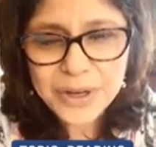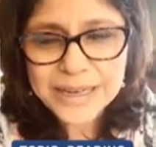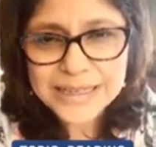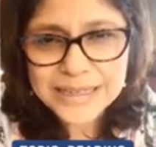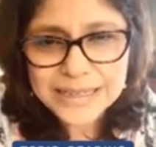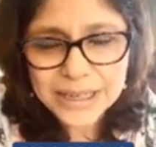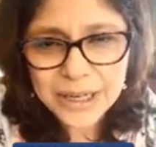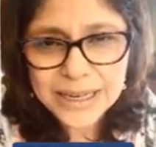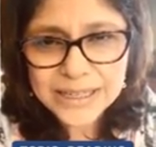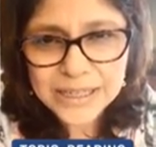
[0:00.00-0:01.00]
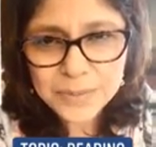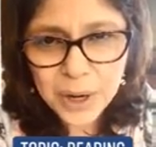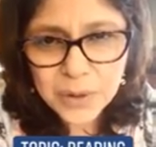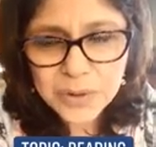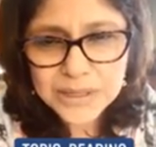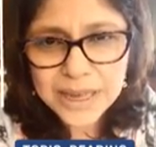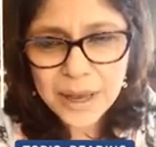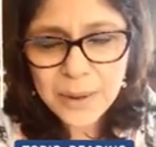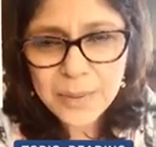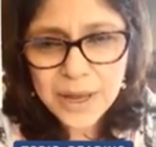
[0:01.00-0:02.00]
you can still
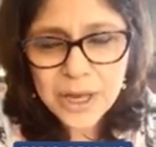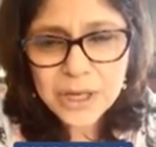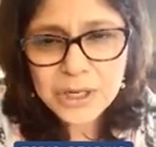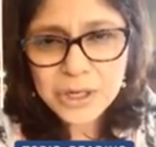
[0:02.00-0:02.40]
expose them